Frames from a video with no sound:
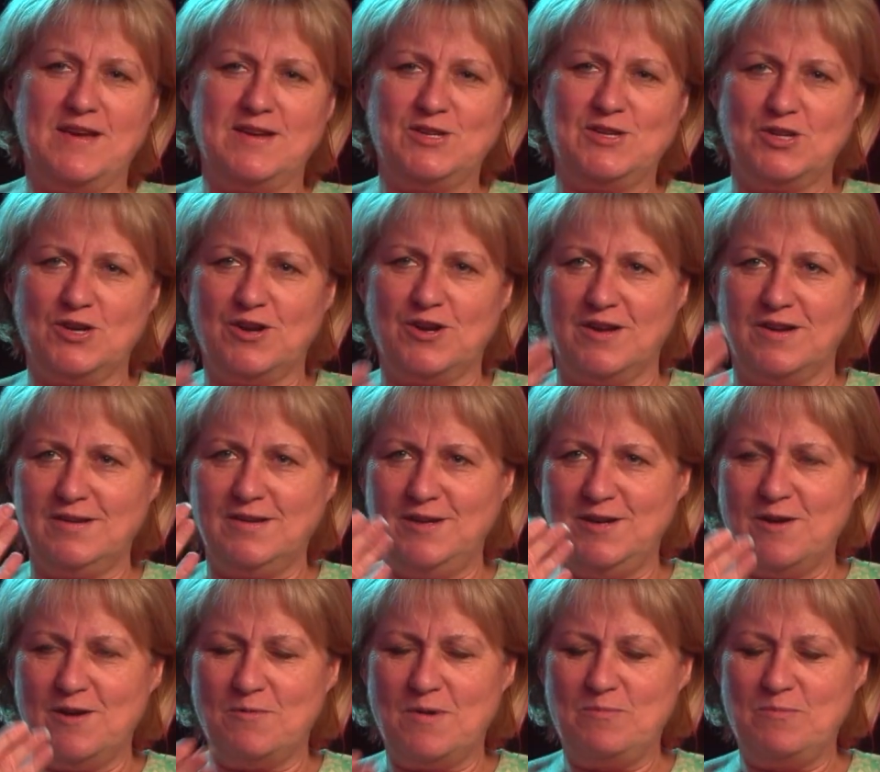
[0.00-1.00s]
shot it, you
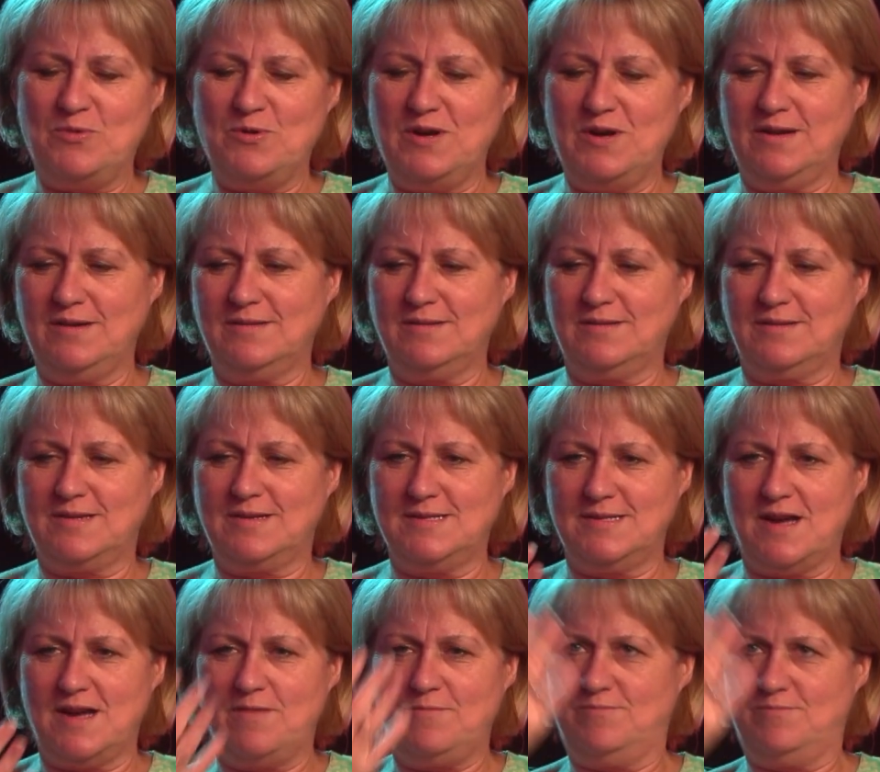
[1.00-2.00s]
know, at one point,
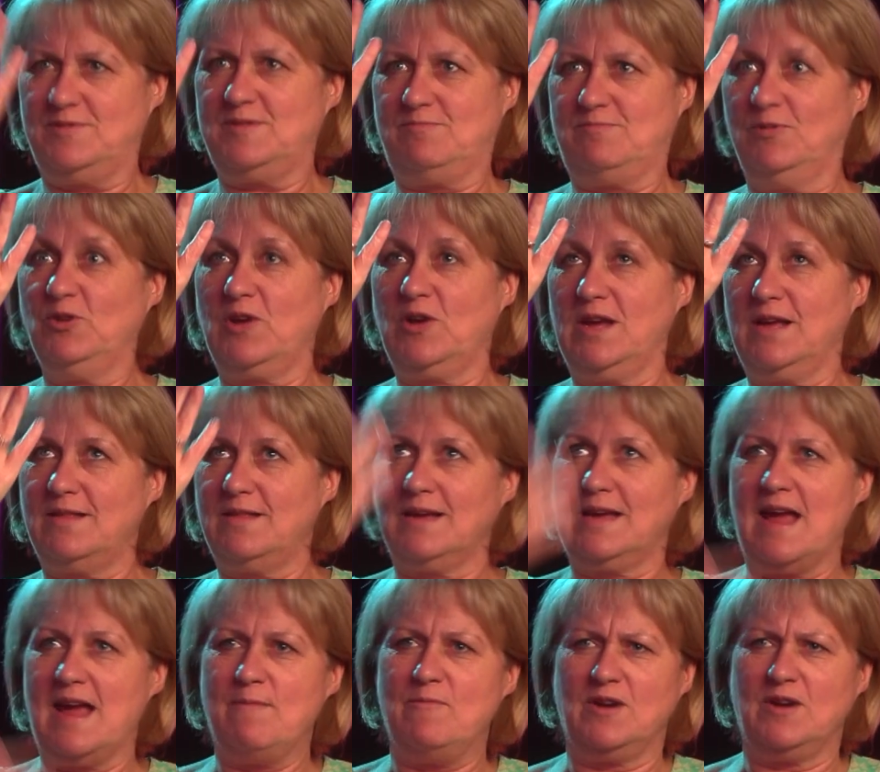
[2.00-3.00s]
because I'm looking at the
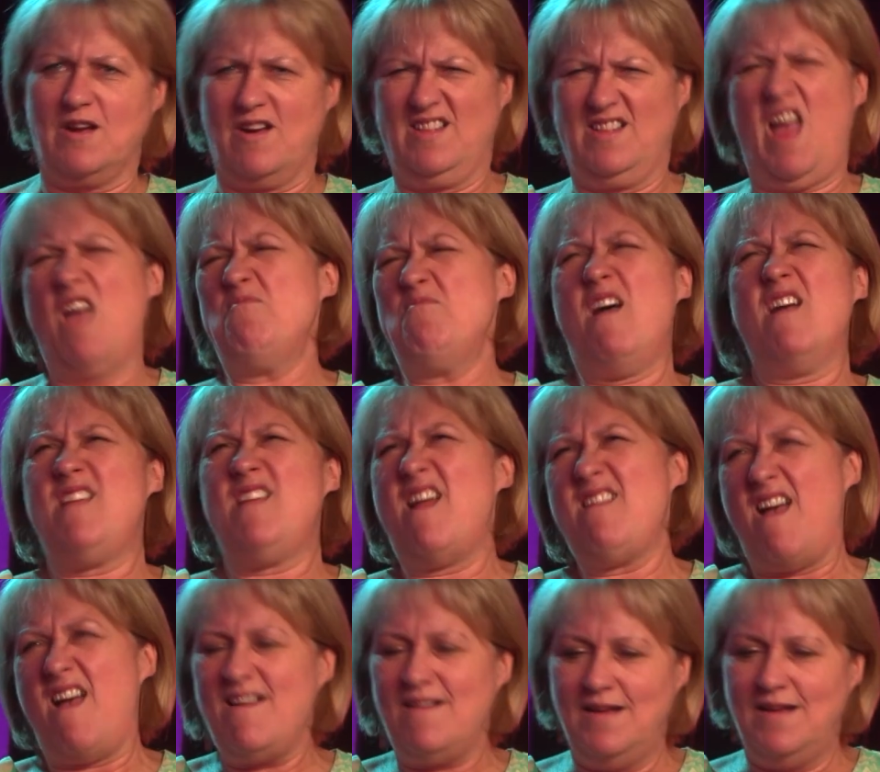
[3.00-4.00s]
camera going,
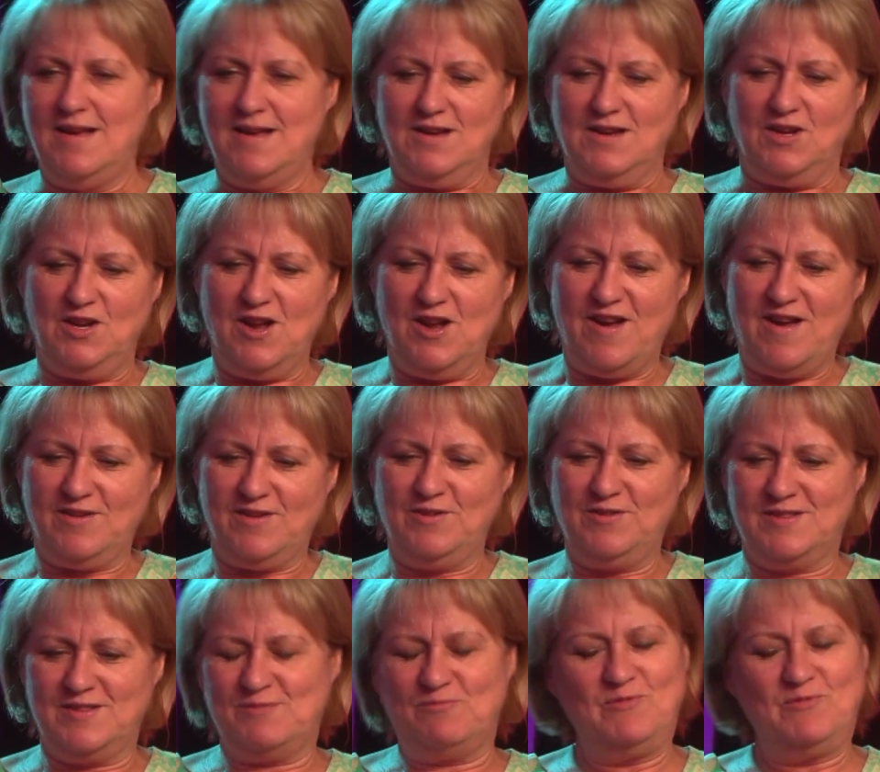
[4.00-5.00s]
you know,
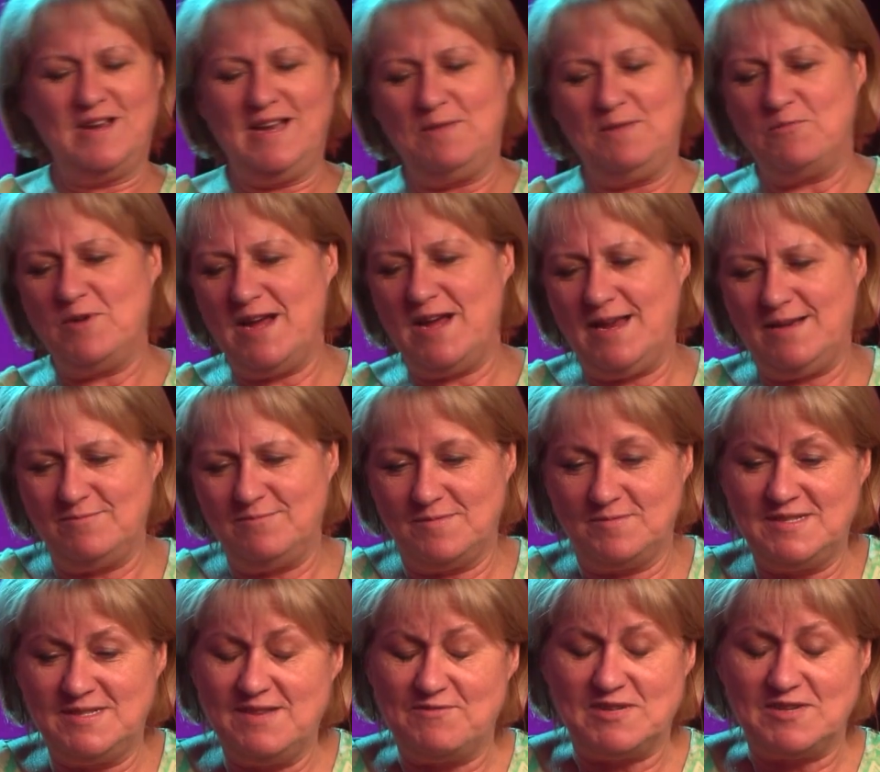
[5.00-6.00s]
it's really weird. I'm
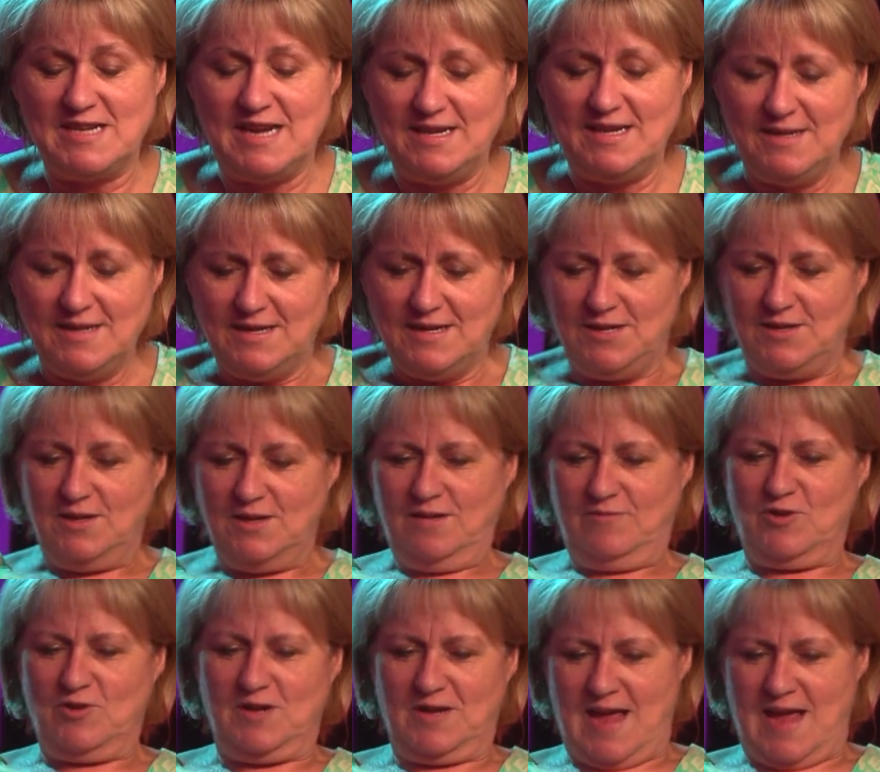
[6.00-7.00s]
17. You've
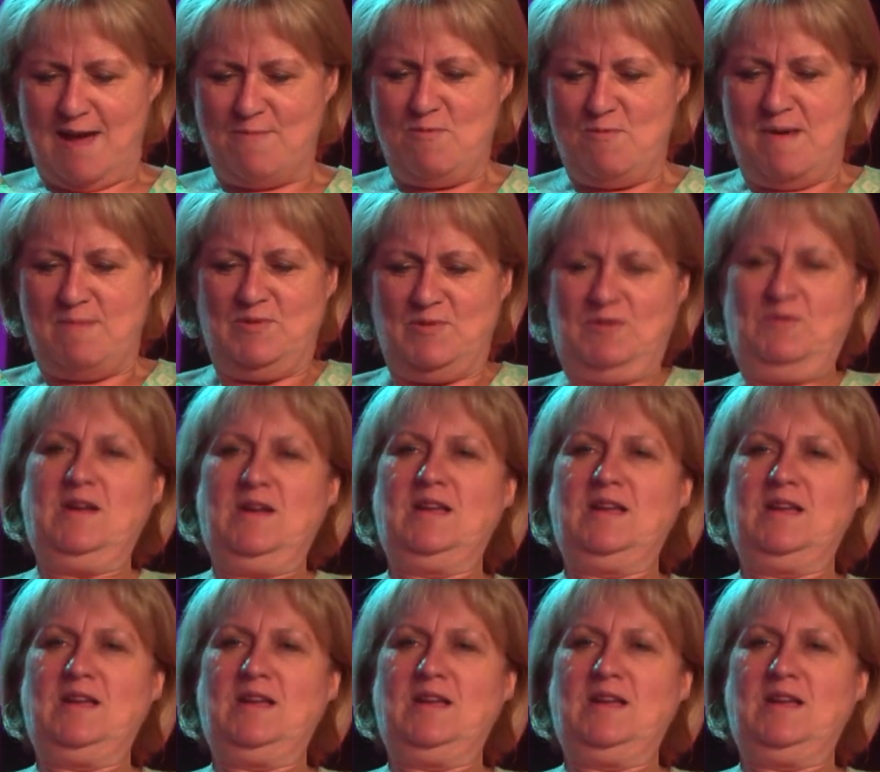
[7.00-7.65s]
got a cameraman between